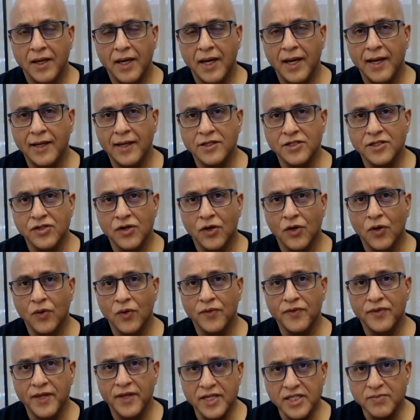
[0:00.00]
And
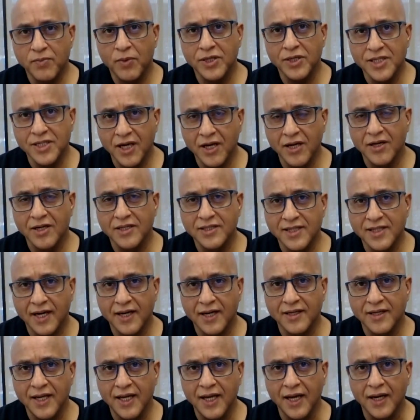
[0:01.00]
so this particular
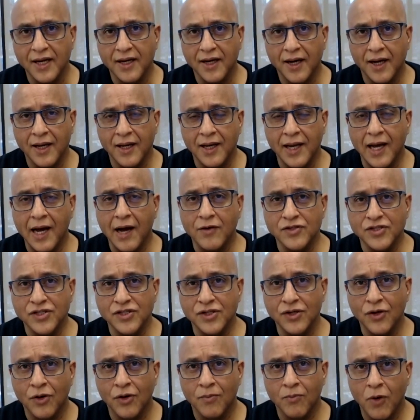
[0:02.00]
technique allows
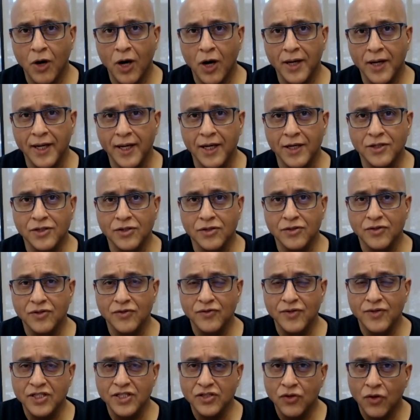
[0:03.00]
your body to
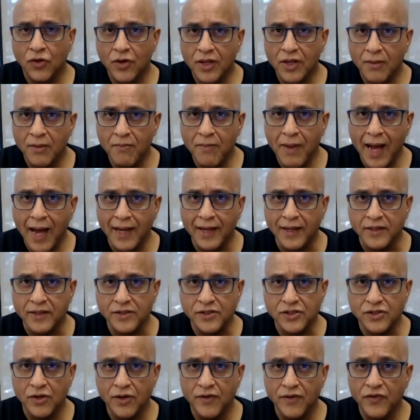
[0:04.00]
restore the balance.
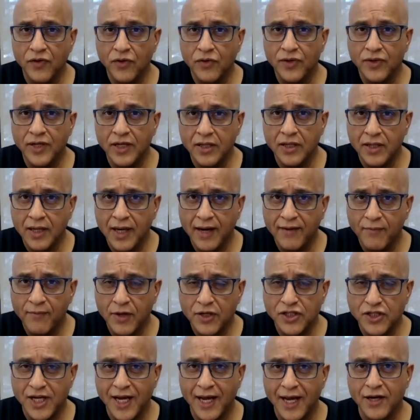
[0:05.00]
So if you didn't have
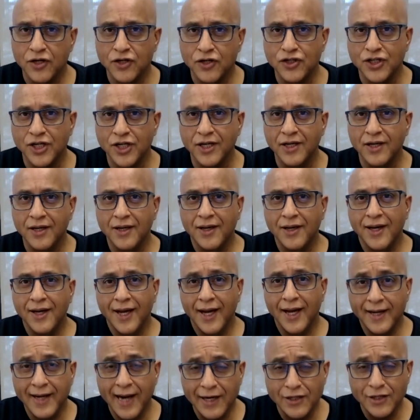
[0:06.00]
much energy,
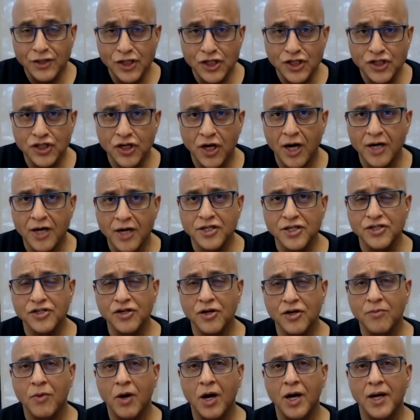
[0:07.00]
it actually charges
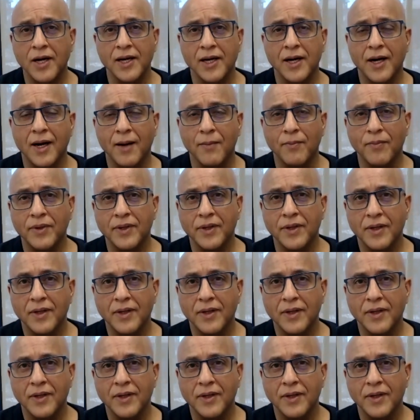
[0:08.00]
your body up.